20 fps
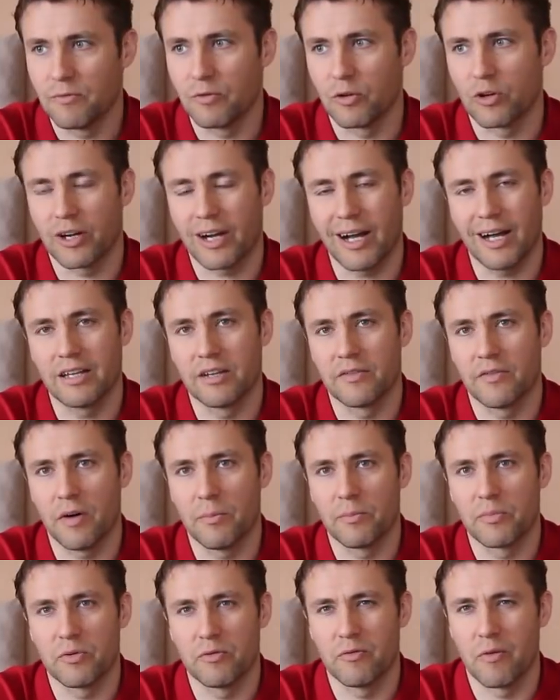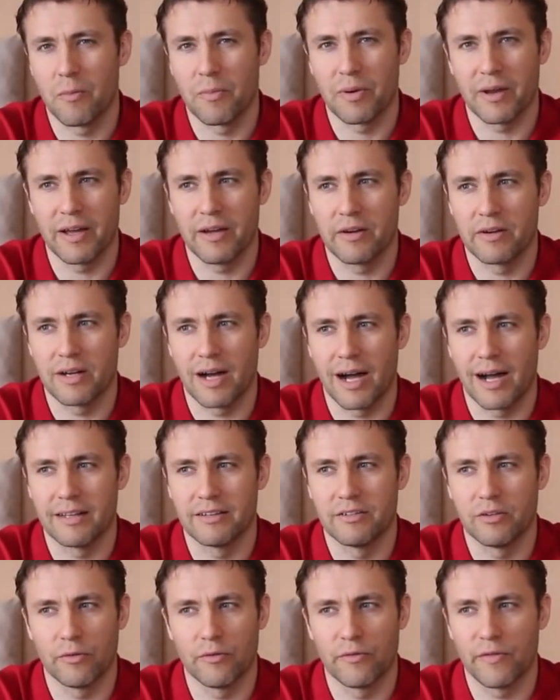for a kind of unproven player I
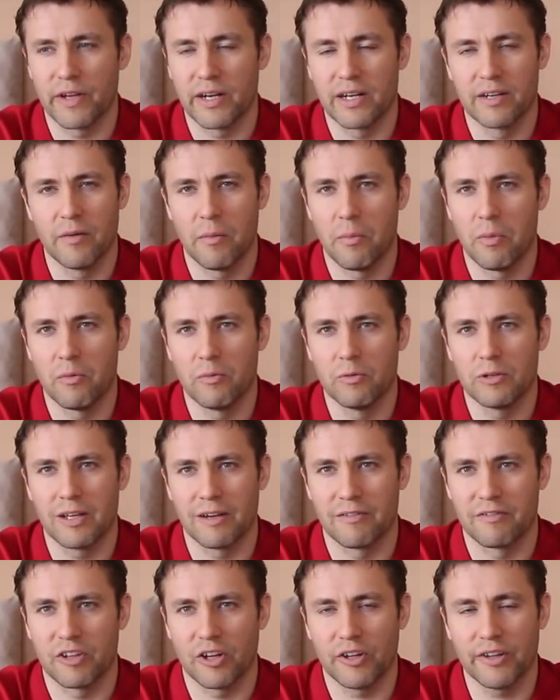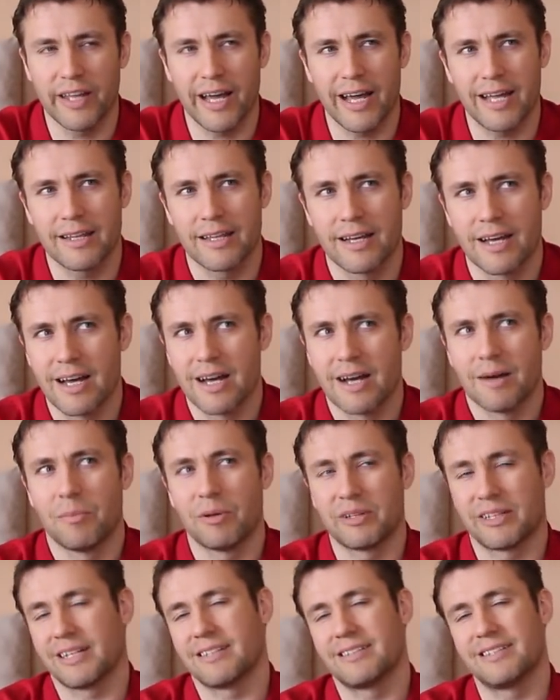don't think Liverpool would have done that
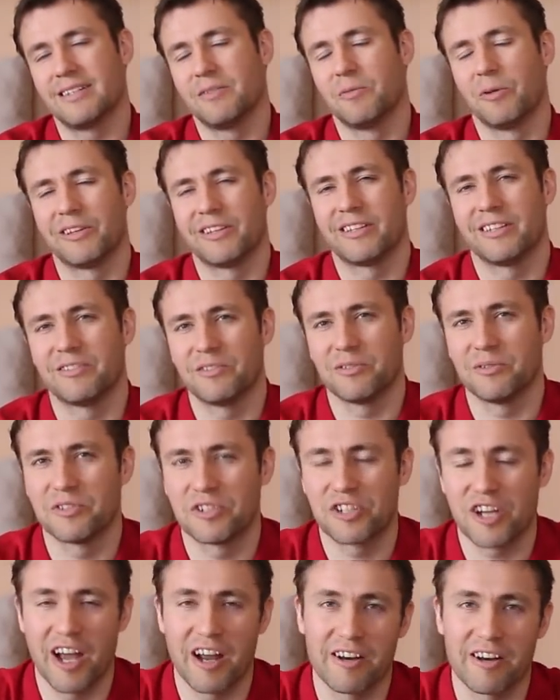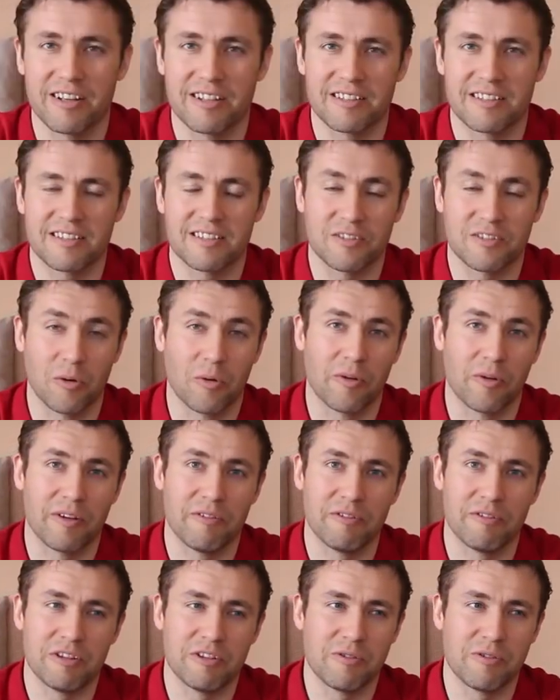but I still wanted to share this
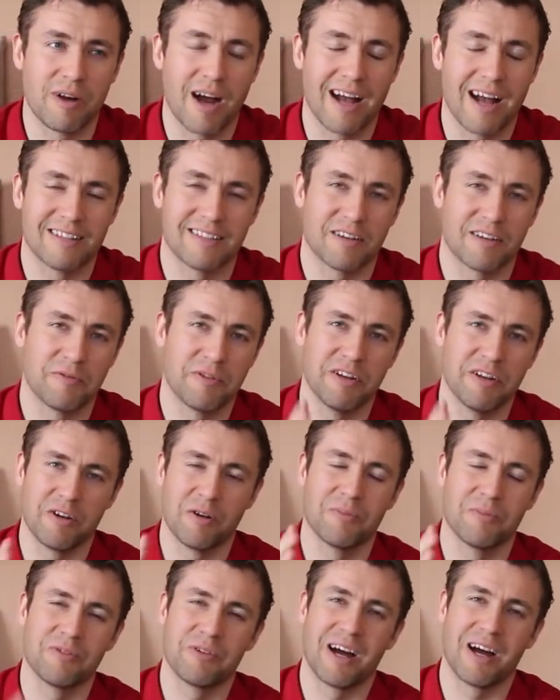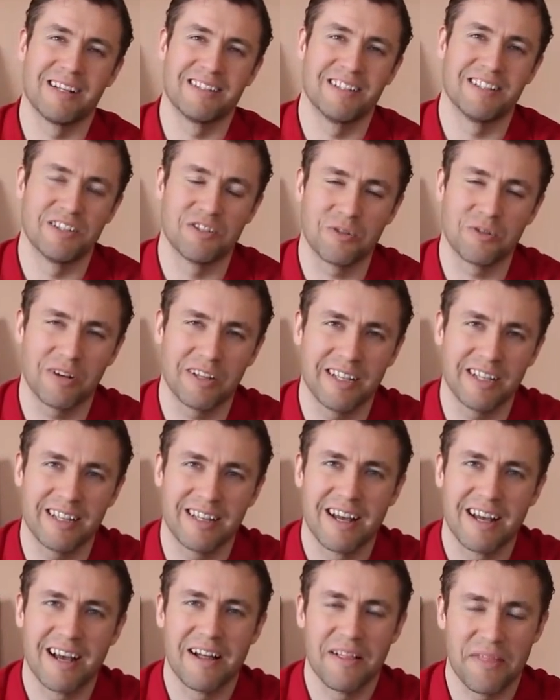story with you guys I really hope you guys enjoyed
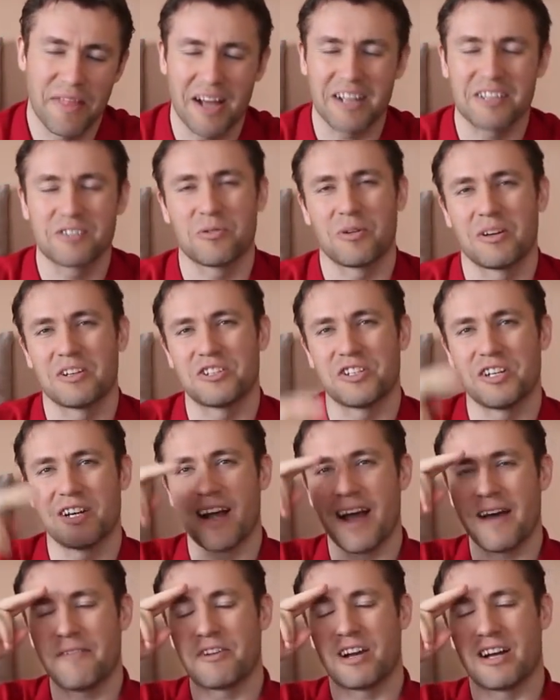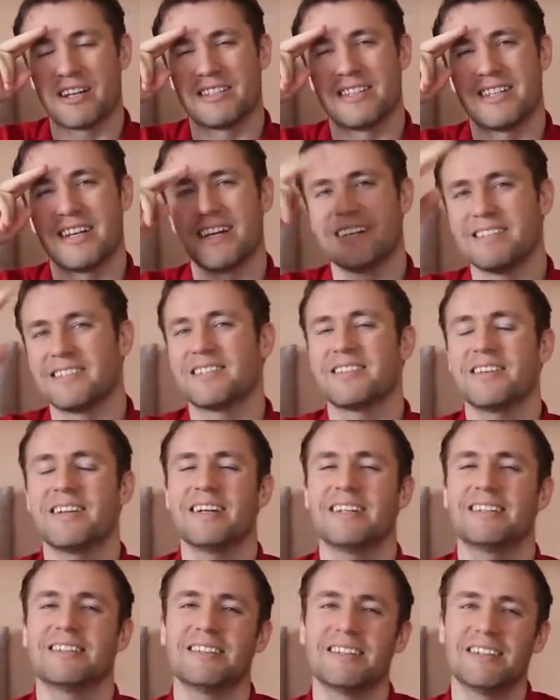it thanks for watching have a nice day see you
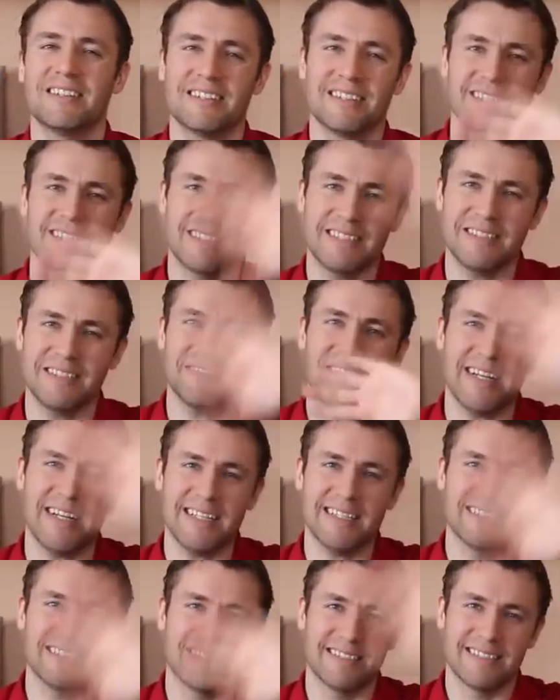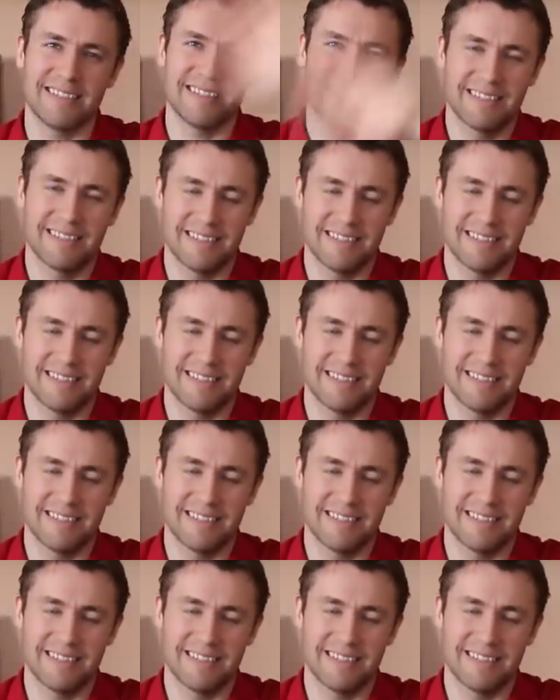later goodbye